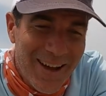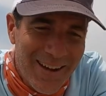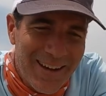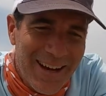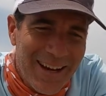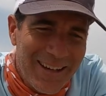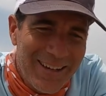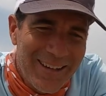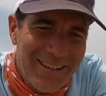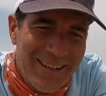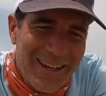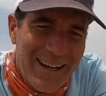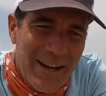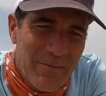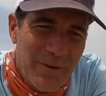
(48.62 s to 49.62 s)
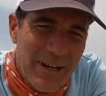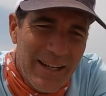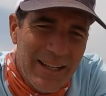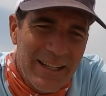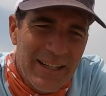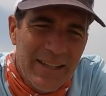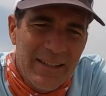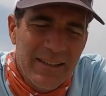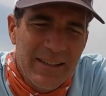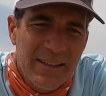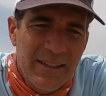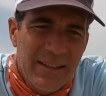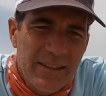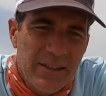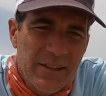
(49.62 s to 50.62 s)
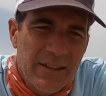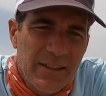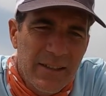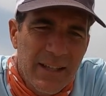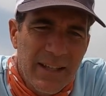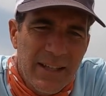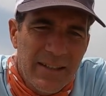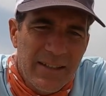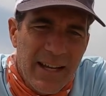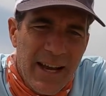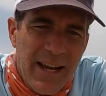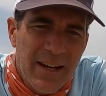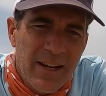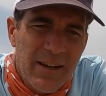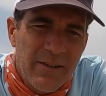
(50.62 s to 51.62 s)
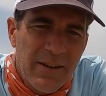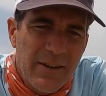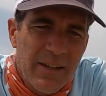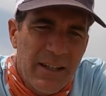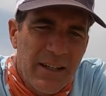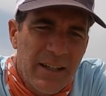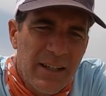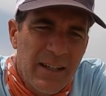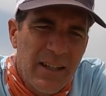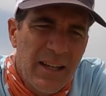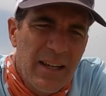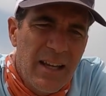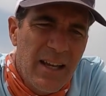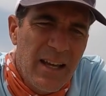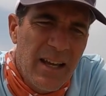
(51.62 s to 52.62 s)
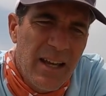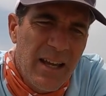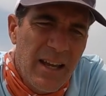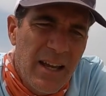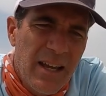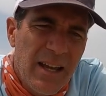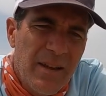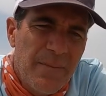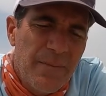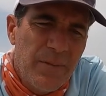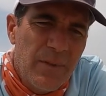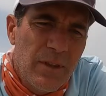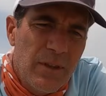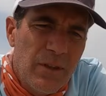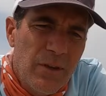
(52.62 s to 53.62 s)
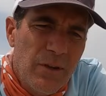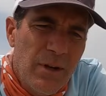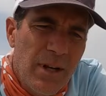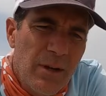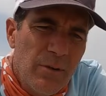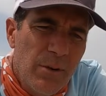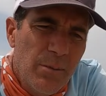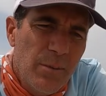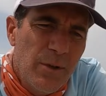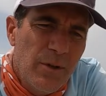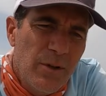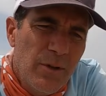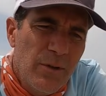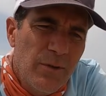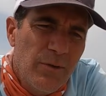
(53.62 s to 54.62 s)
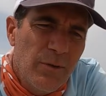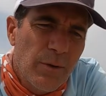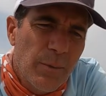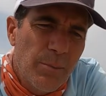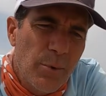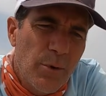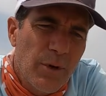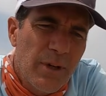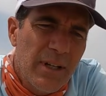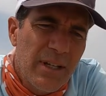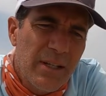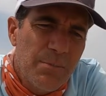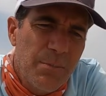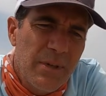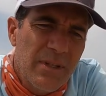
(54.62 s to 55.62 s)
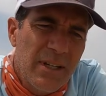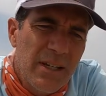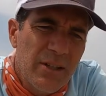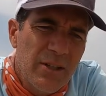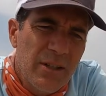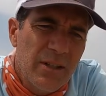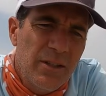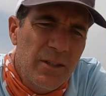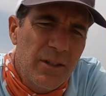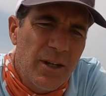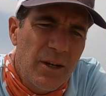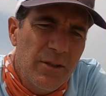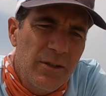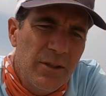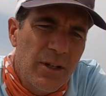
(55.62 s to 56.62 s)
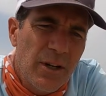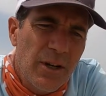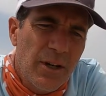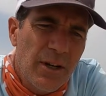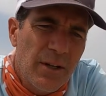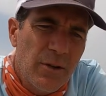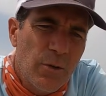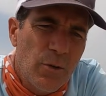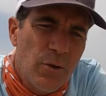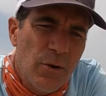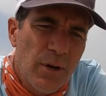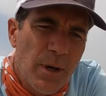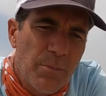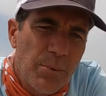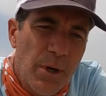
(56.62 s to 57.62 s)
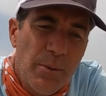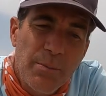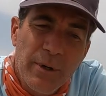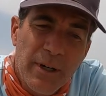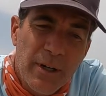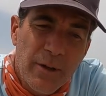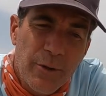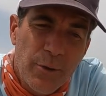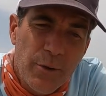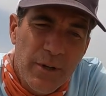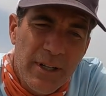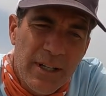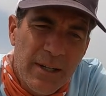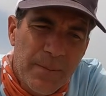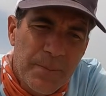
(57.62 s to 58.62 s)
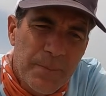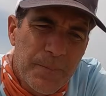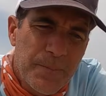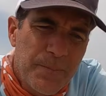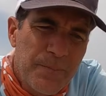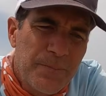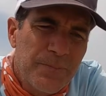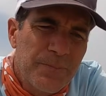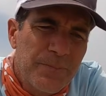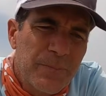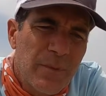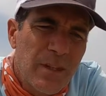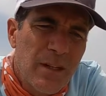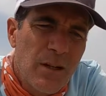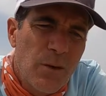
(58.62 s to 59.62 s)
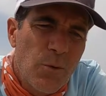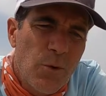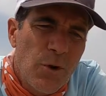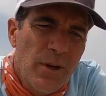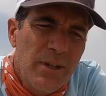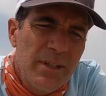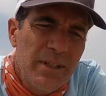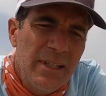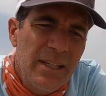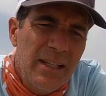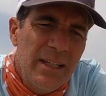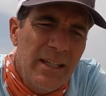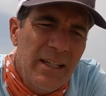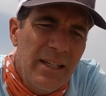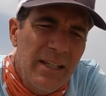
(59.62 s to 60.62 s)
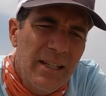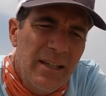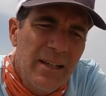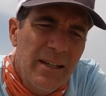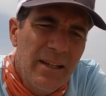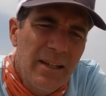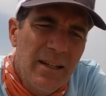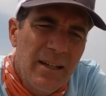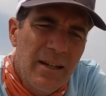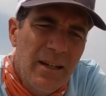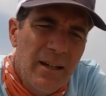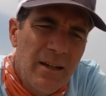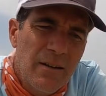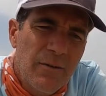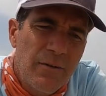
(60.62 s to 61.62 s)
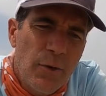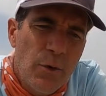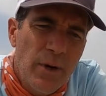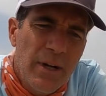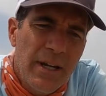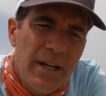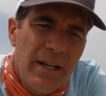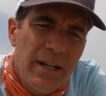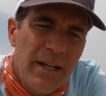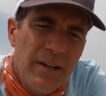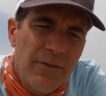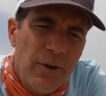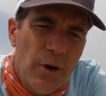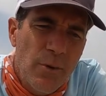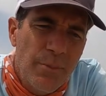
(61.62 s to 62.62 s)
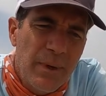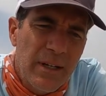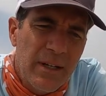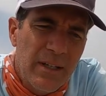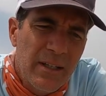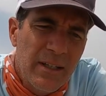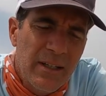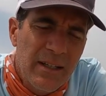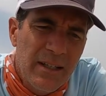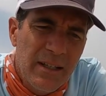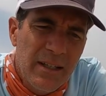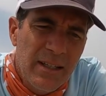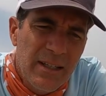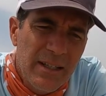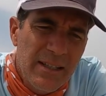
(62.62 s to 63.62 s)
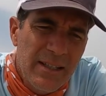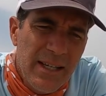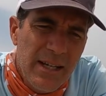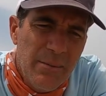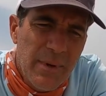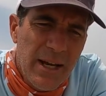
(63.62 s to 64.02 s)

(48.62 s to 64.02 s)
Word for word: Okay, good thing I'm reading this. Get the sand off of it. Do not remove, report its position to Coast Guard or appropriate authority. Warranty void if opened. See